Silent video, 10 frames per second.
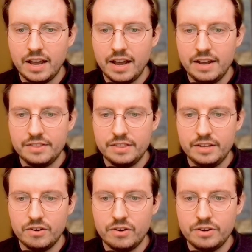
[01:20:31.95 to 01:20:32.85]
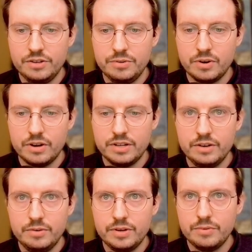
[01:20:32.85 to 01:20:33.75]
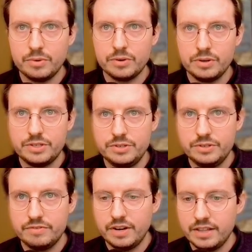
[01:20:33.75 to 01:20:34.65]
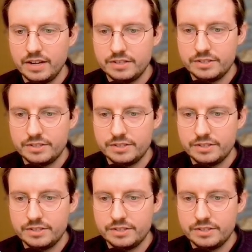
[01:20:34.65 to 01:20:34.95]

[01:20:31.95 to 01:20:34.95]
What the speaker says: And the on new audio, we're going to define that.